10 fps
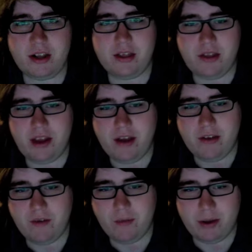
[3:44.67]
They either
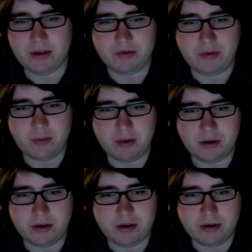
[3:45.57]
have a monster
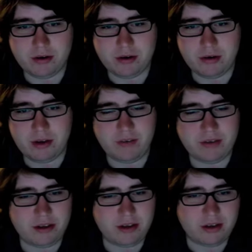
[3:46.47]
reborn, or they have
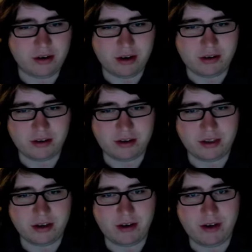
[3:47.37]
something that targets something in
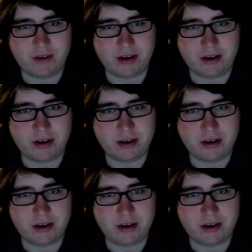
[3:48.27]
the graveyard.